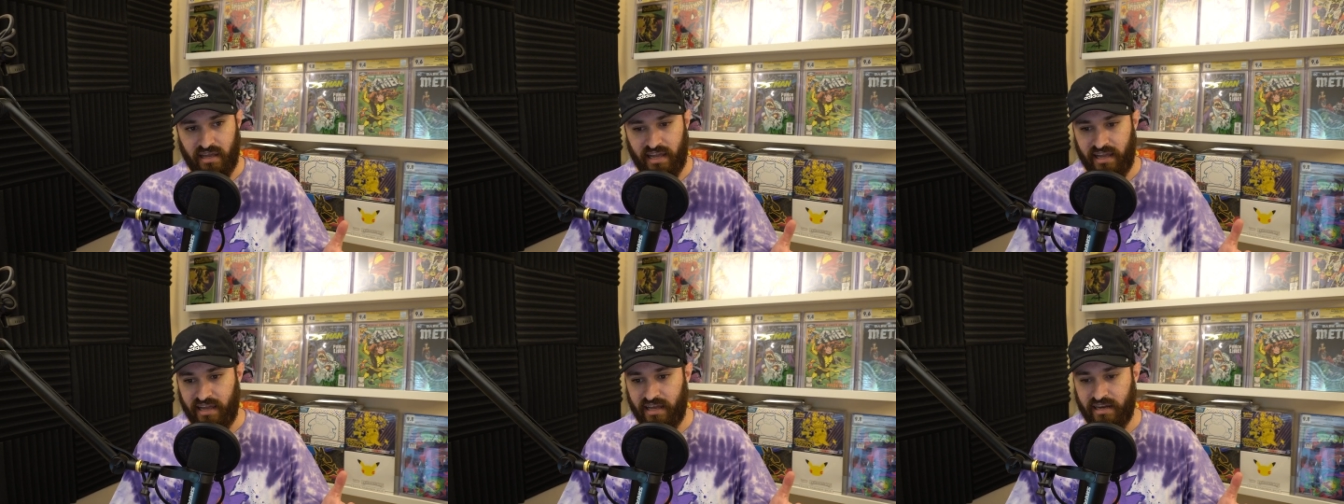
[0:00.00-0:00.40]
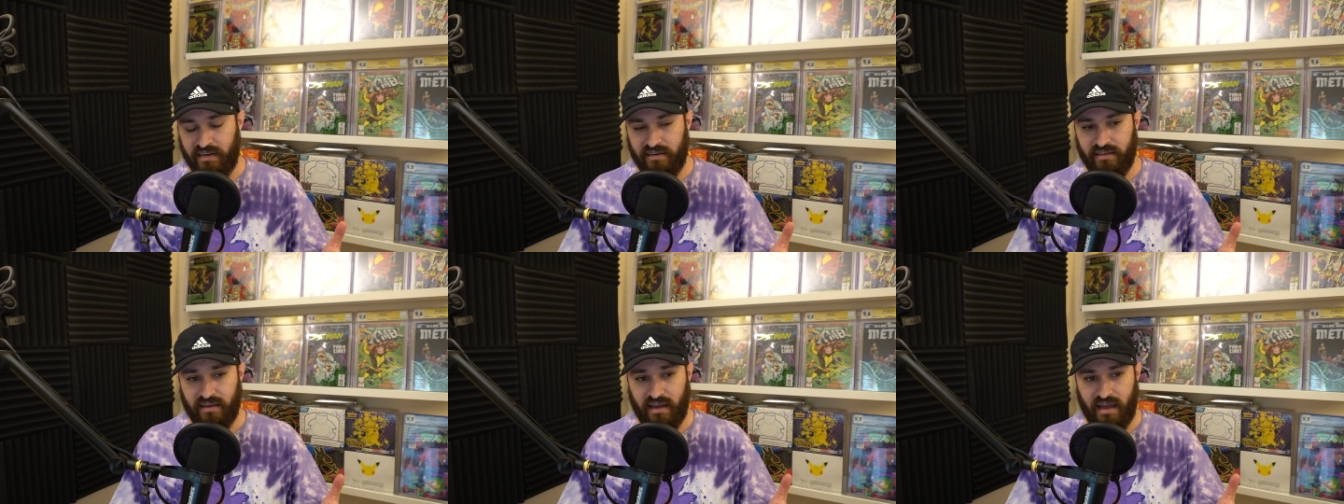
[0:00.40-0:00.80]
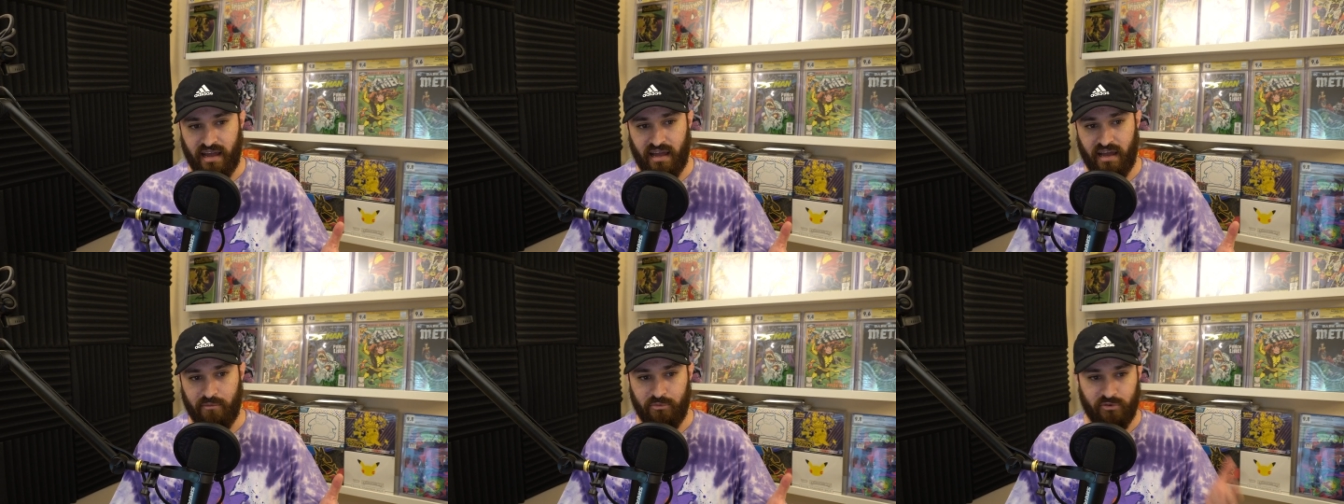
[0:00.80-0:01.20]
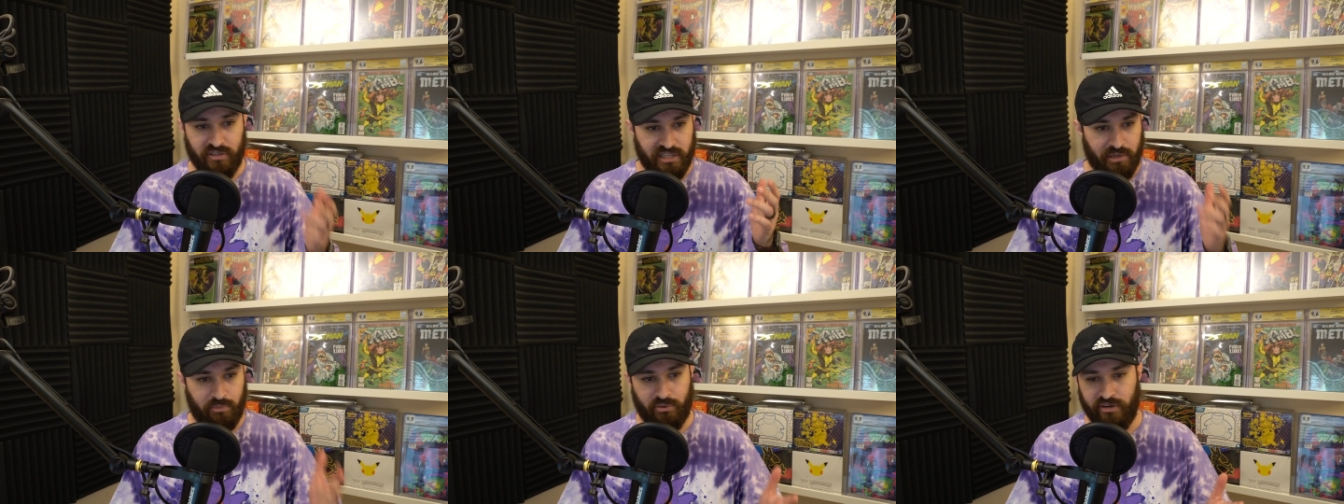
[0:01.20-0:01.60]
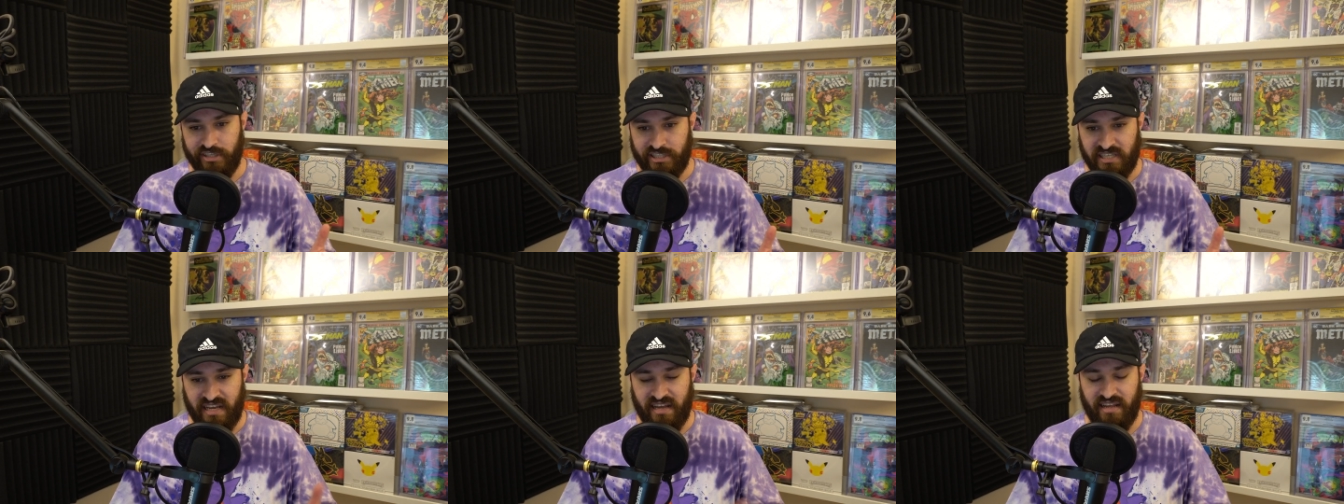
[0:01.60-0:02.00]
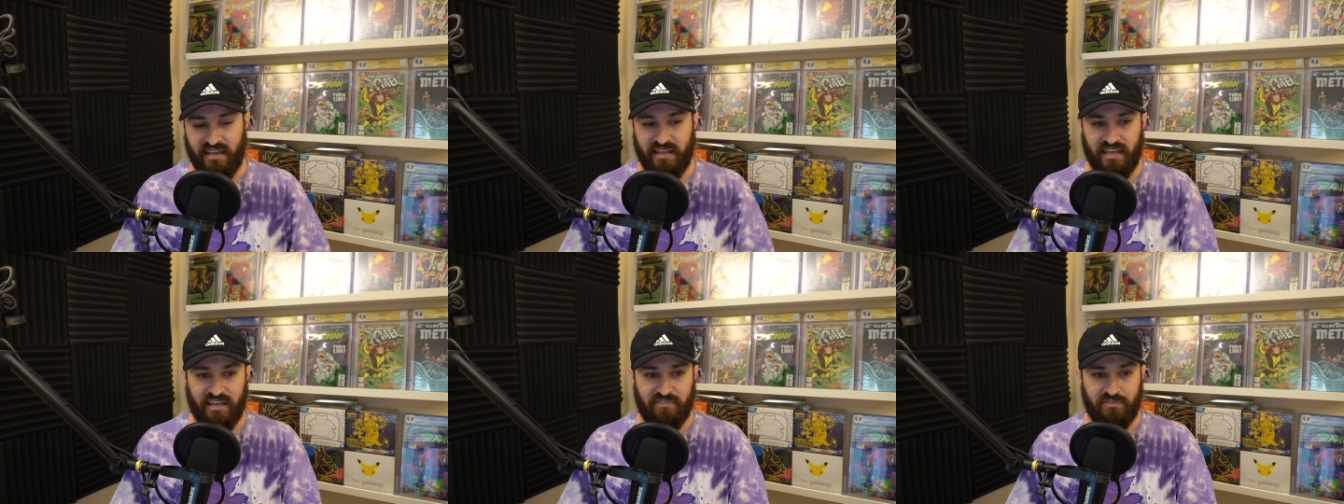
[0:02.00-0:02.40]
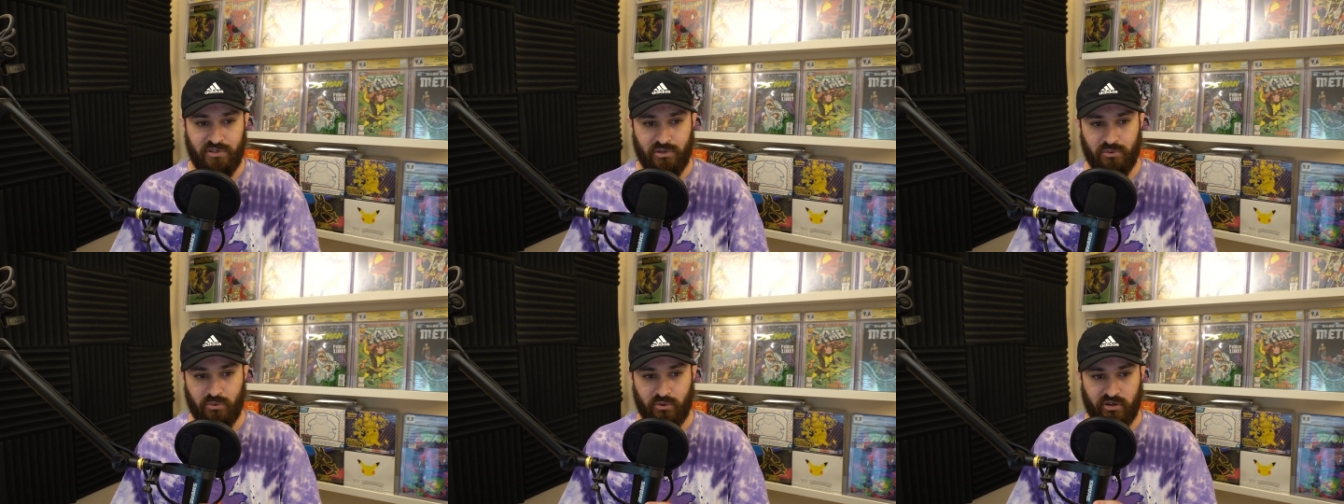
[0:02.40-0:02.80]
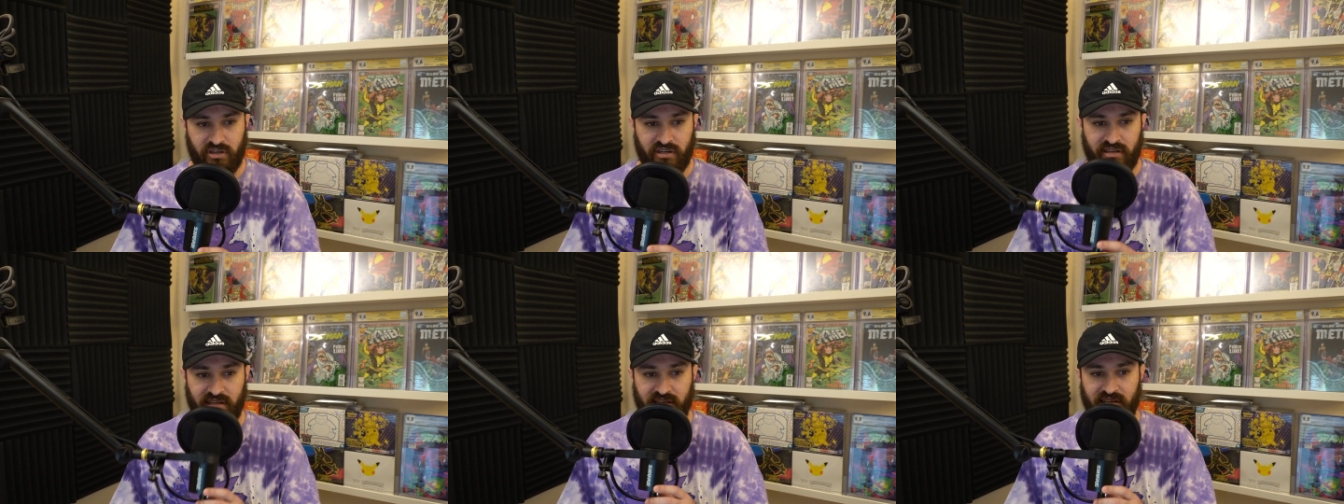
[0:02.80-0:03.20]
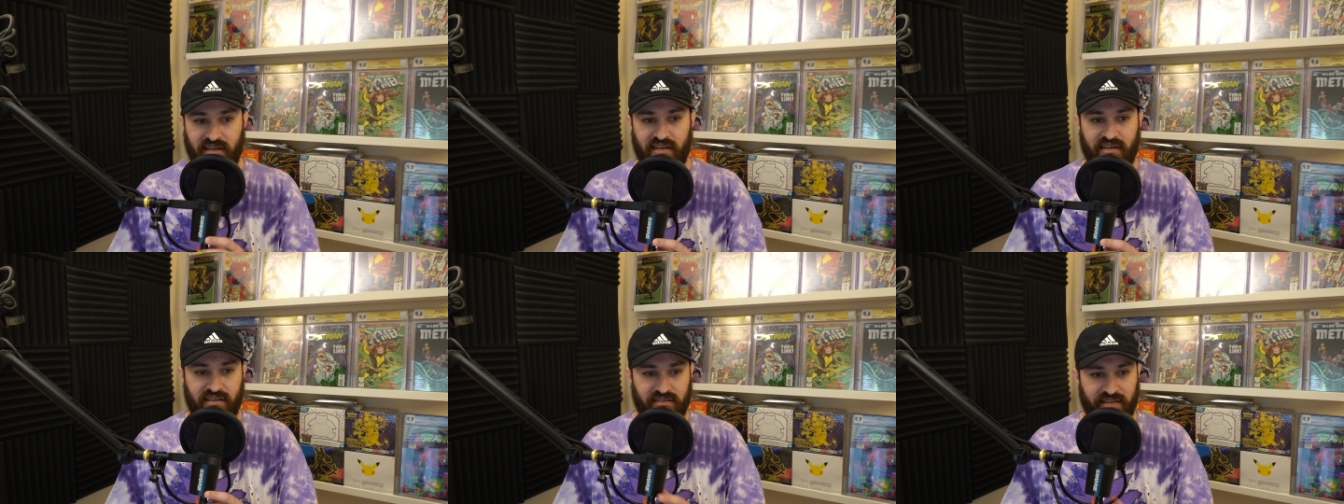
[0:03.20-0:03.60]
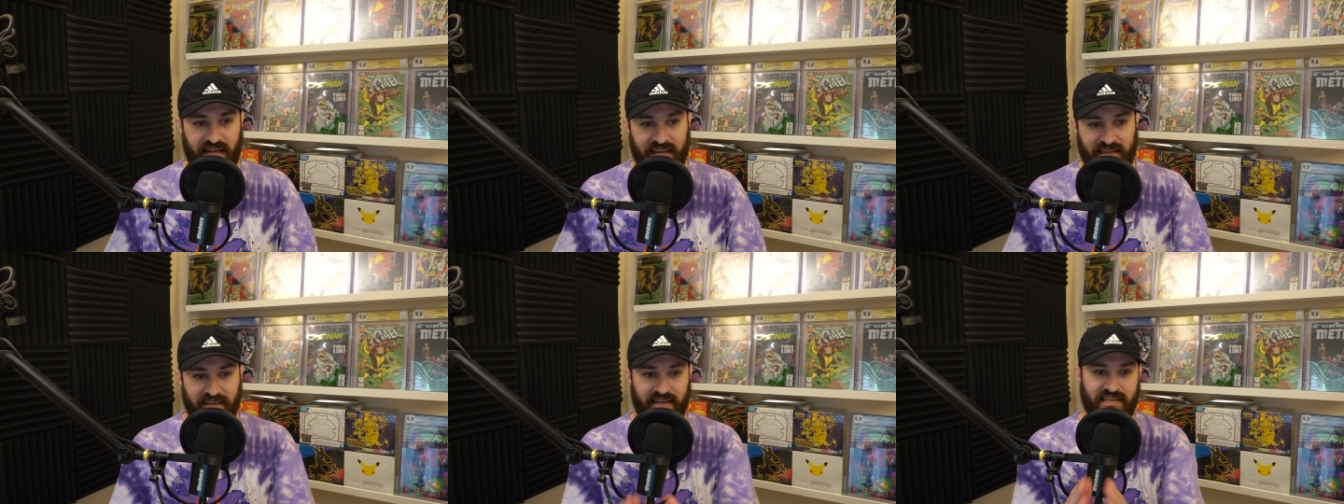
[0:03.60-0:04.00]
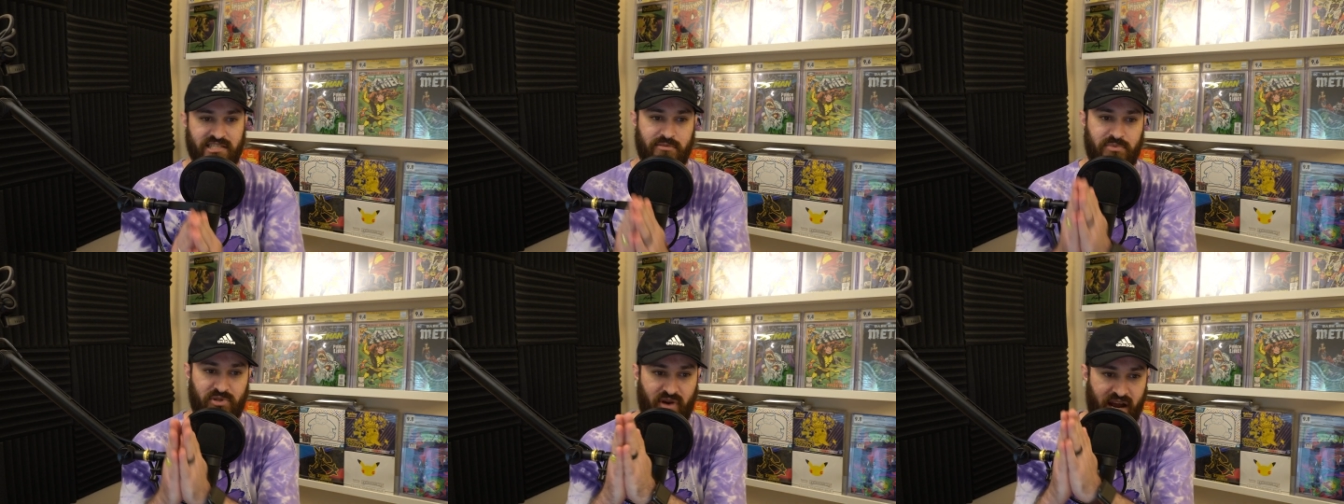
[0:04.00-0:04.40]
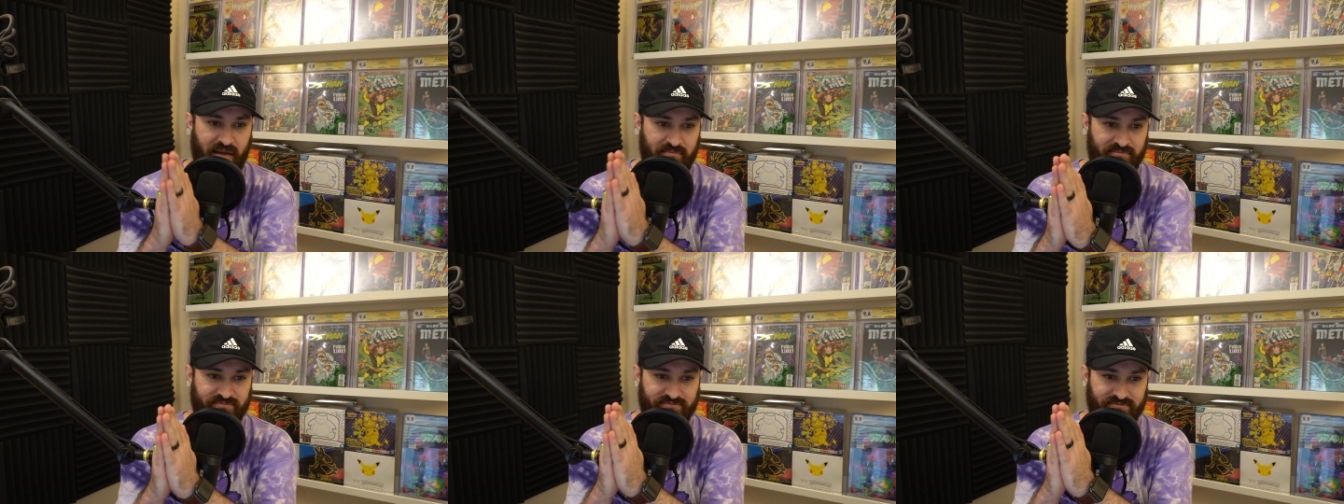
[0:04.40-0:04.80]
and I'd really appreciate it if you would like and subscribe.